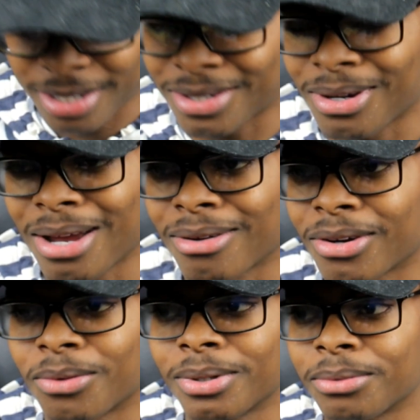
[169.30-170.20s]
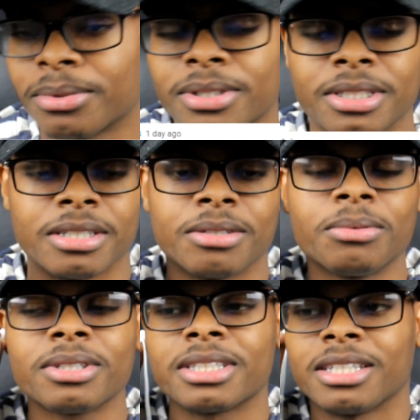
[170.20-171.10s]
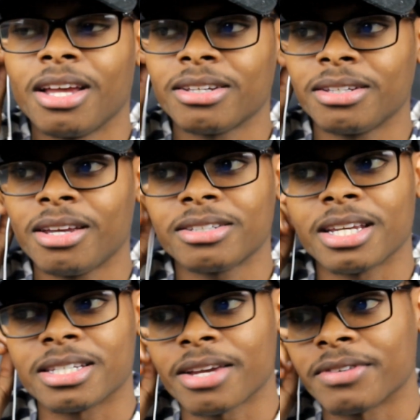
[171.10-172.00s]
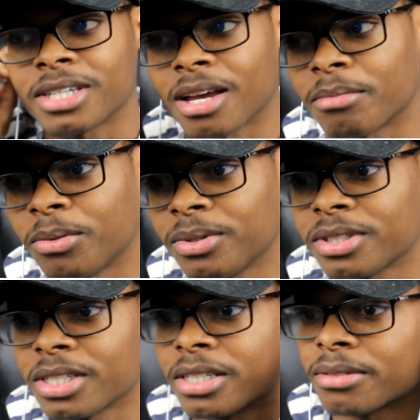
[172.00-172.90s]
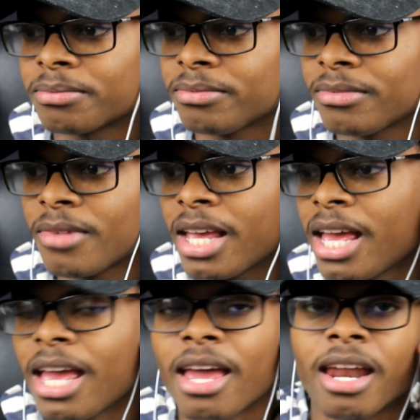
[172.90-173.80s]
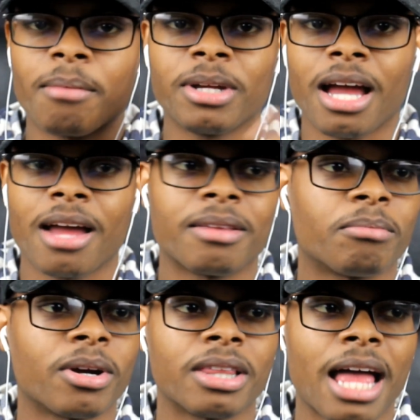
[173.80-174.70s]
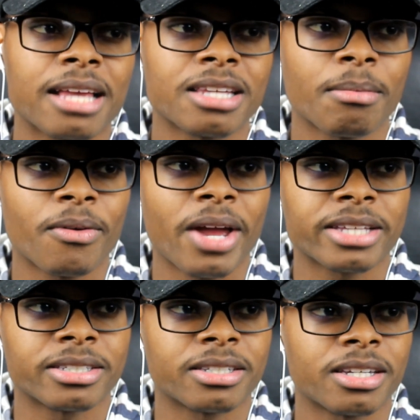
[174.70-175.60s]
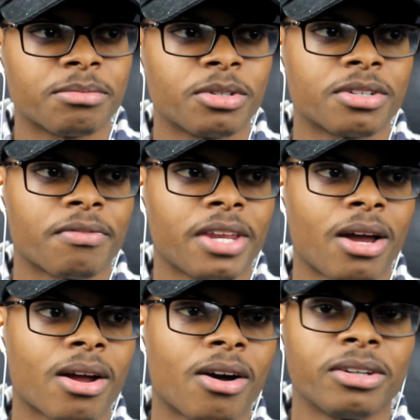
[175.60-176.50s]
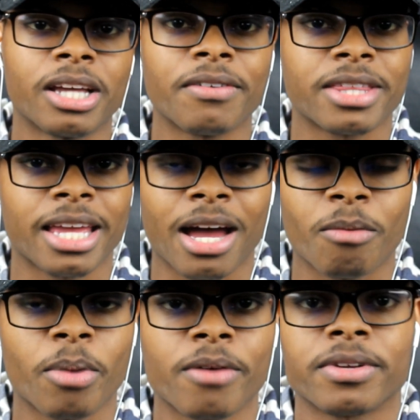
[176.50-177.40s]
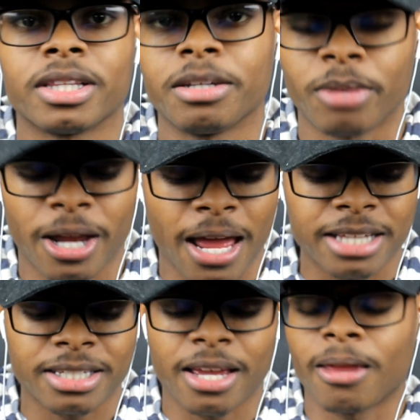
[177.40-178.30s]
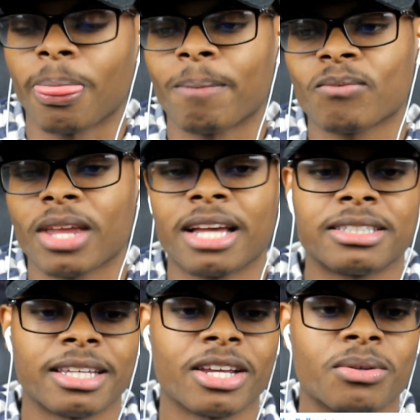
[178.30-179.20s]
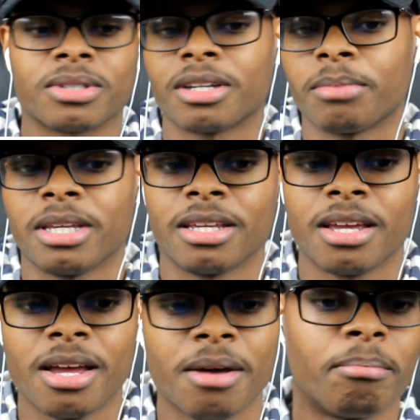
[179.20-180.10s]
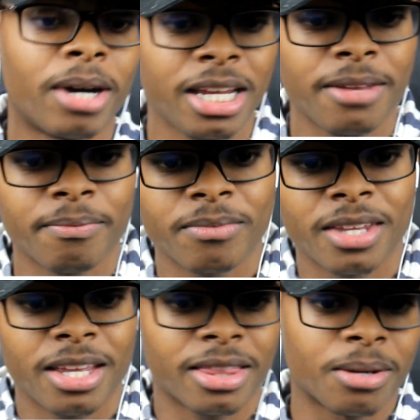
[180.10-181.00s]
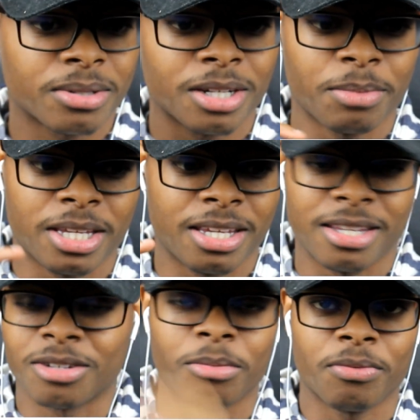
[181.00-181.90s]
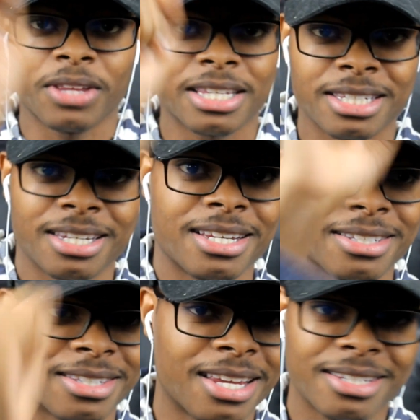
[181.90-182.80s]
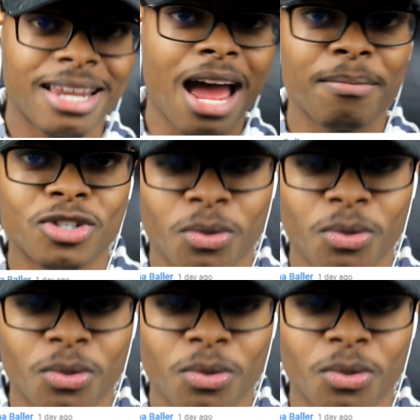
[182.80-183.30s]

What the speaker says: so I don't know. We'll see. Y'all say this every time, but we'll see. And last time I reacted to his music video, I called everything out perfectly, bro. I said there was gonna be money, he's gonna be flexing his diamonds or